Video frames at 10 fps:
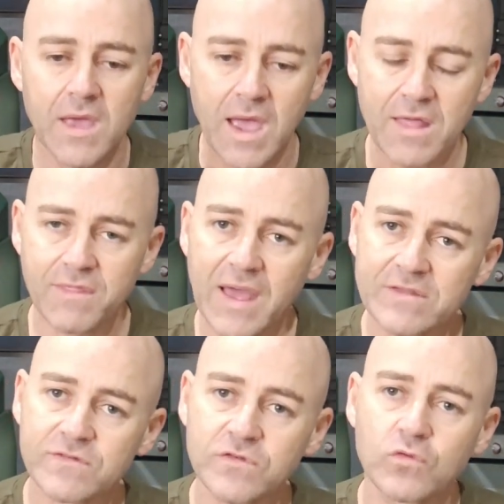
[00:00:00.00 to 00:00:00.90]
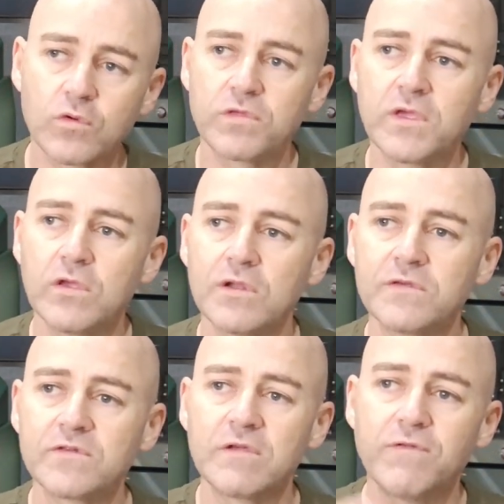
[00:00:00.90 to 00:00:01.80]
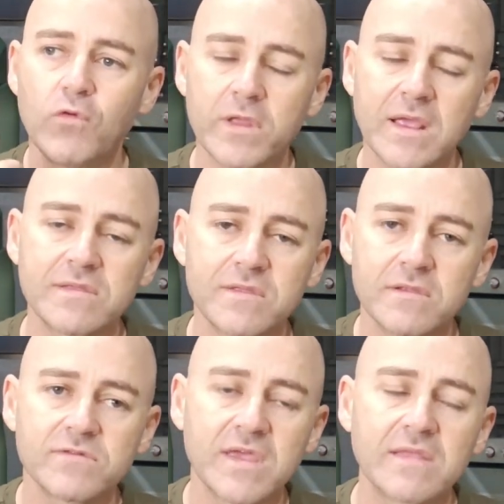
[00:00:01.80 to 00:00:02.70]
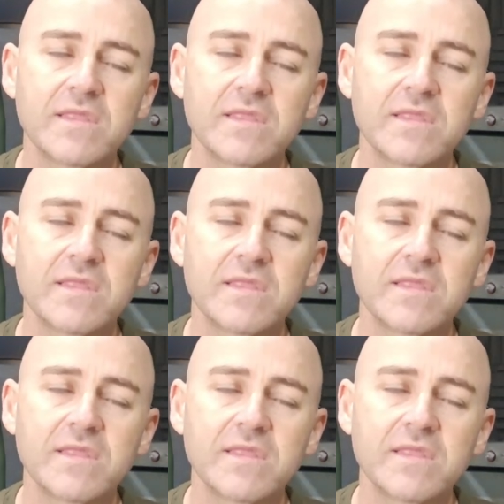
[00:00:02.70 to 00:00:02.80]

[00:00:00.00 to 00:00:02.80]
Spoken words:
And that's the sort of thing you're listening for to get